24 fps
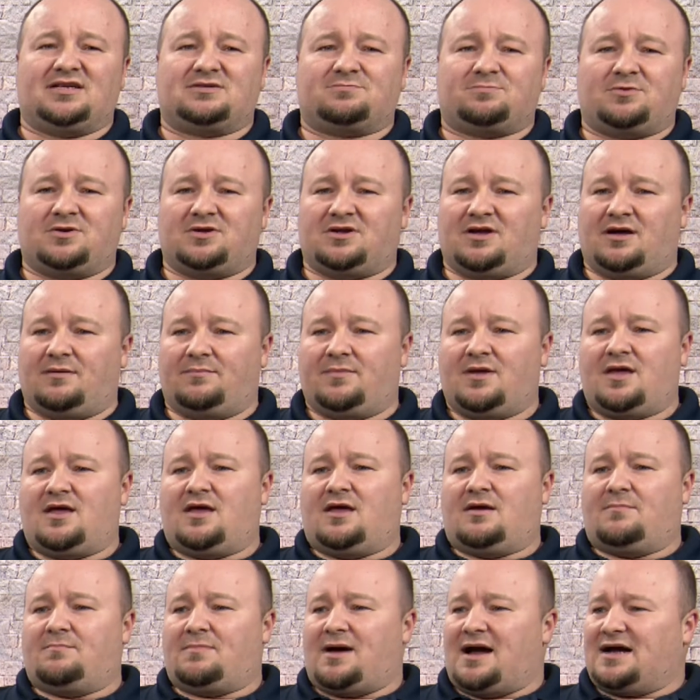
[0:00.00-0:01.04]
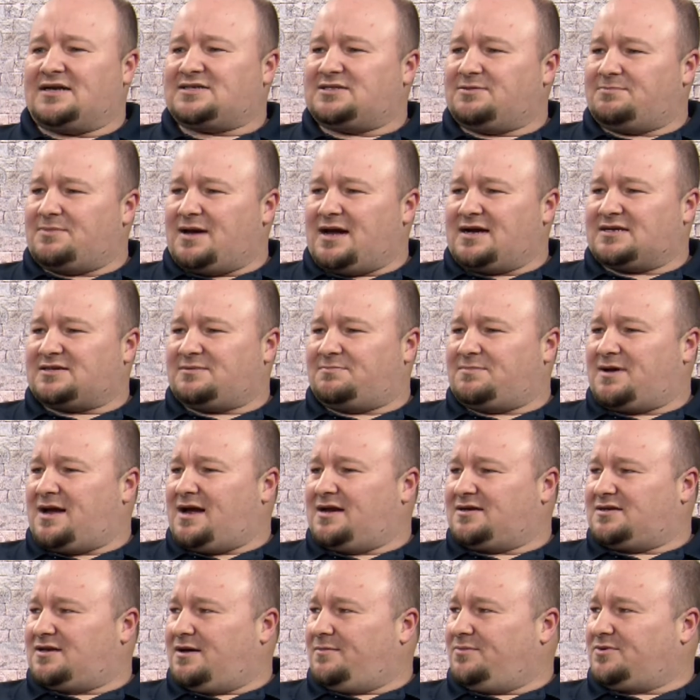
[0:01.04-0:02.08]
putting up
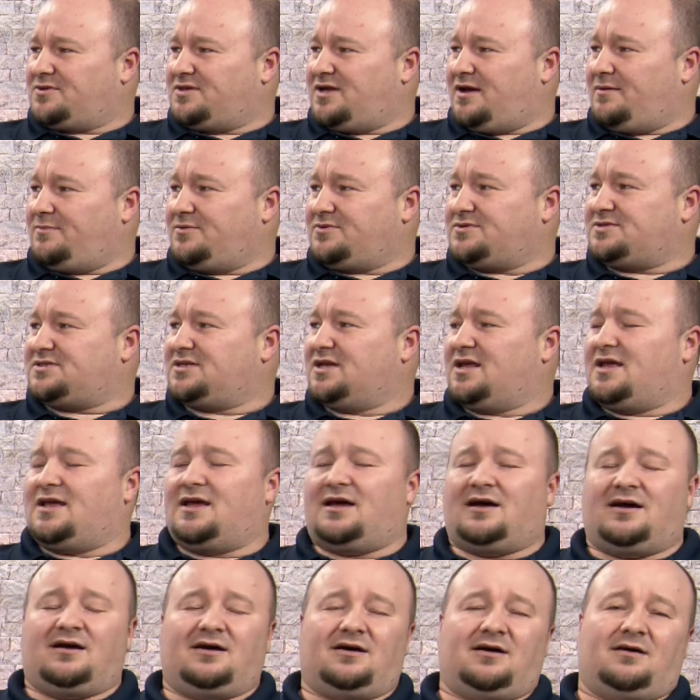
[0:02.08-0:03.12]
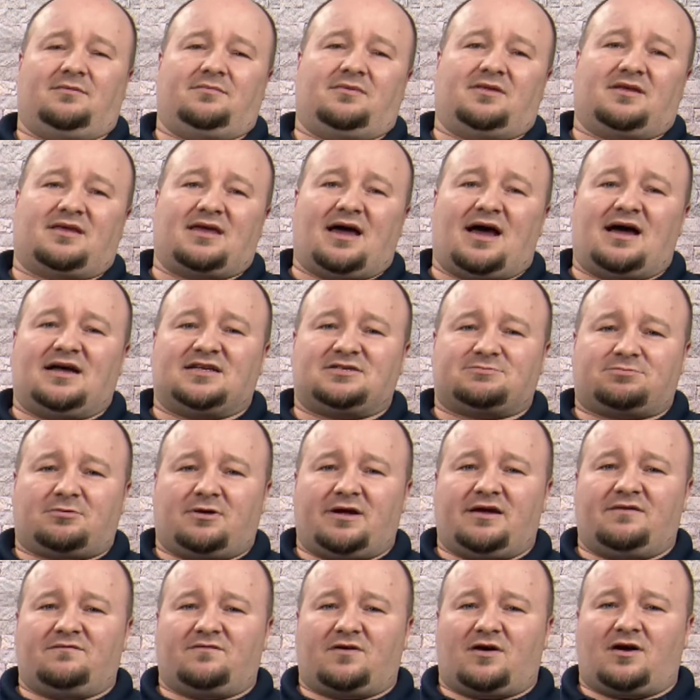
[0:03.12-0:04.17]
back-to-back double-doubles. The guy's
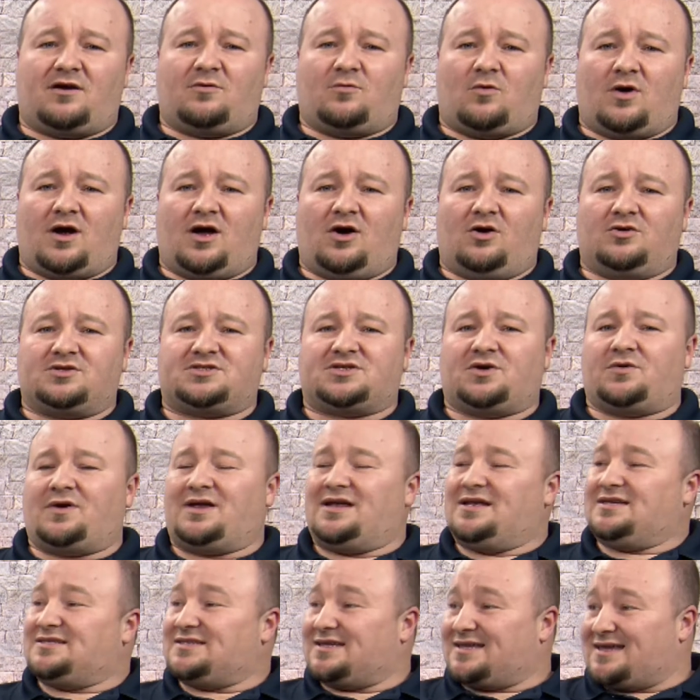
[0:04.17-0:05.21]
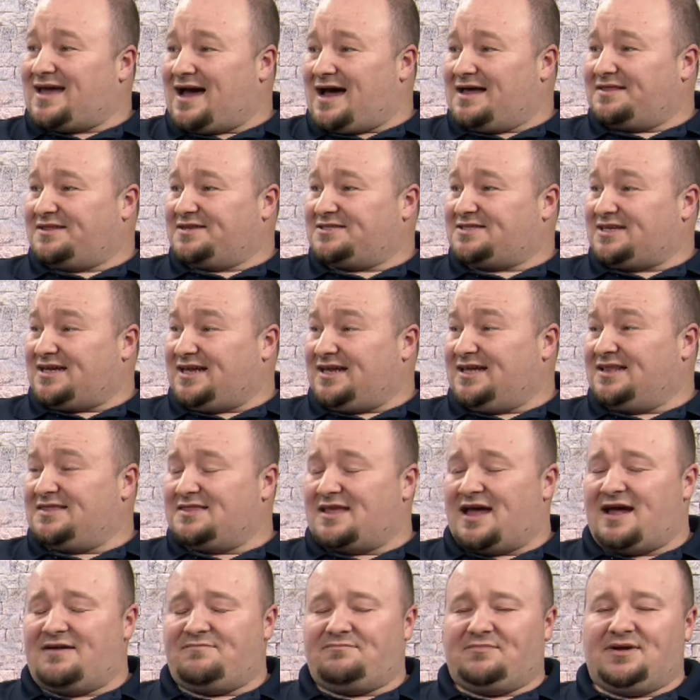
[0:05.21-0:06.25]
playing very well, so he's a guy that's in
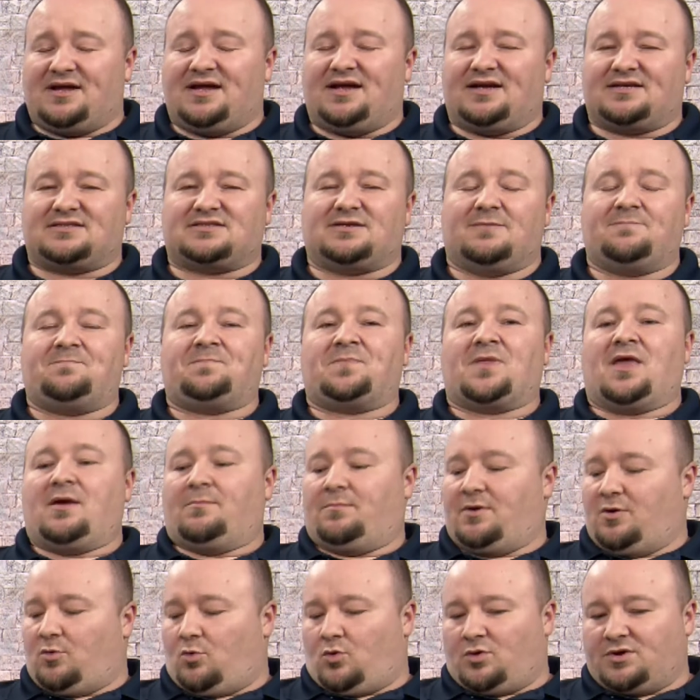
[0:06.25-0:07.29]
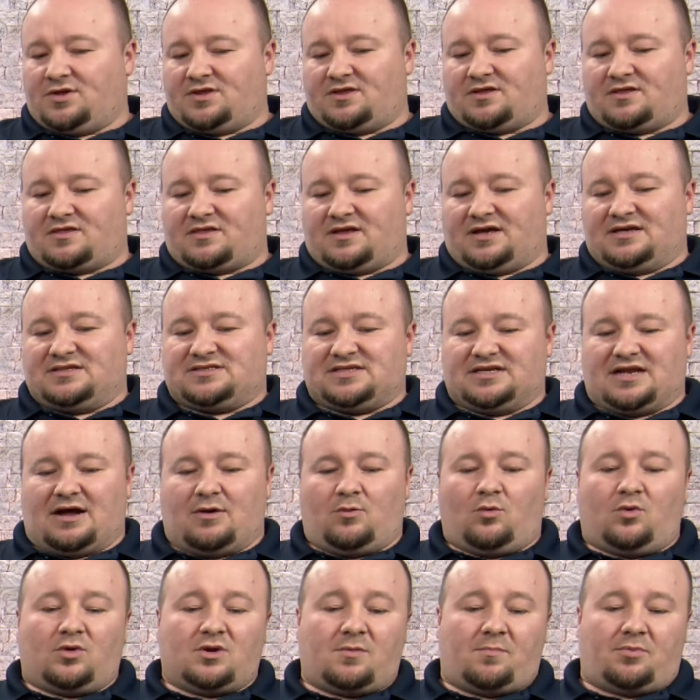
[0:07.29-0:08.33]
that mix. But one of the things that I
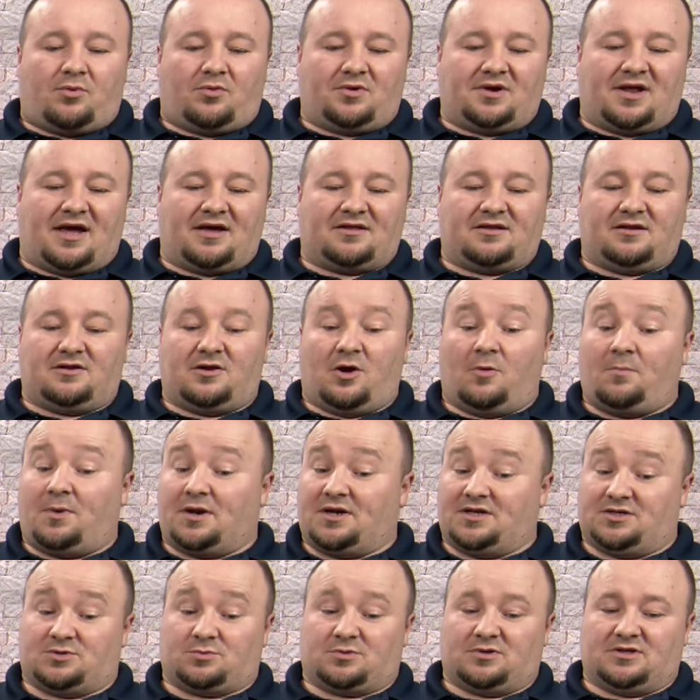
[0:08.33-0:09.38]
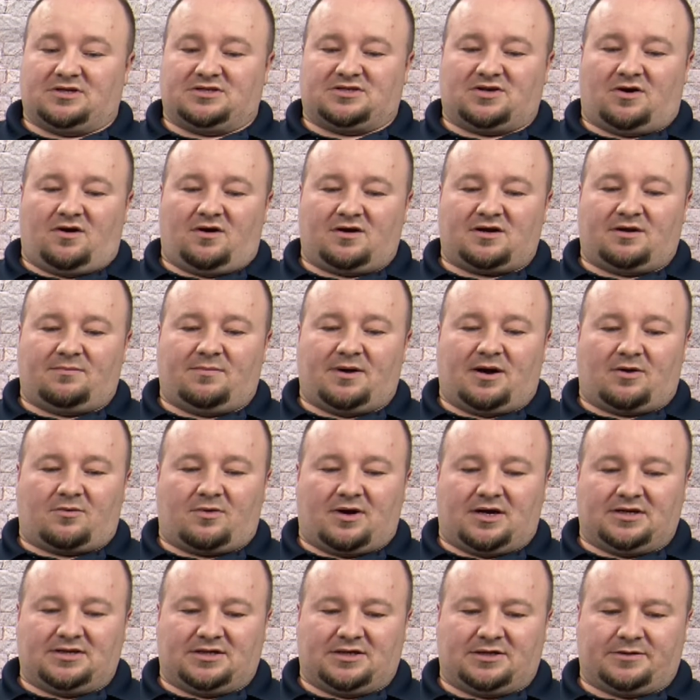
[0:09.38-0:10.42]
want to point out that nobody's really talking about
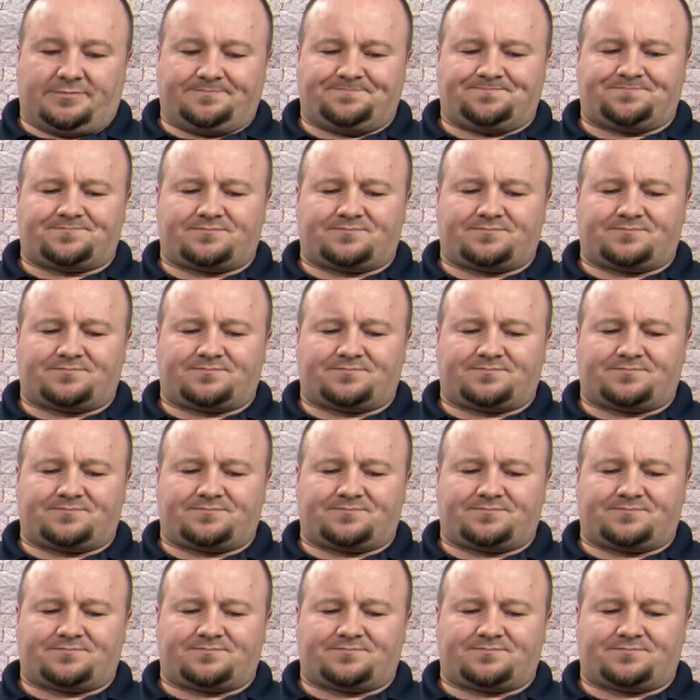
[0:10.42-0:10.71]
right now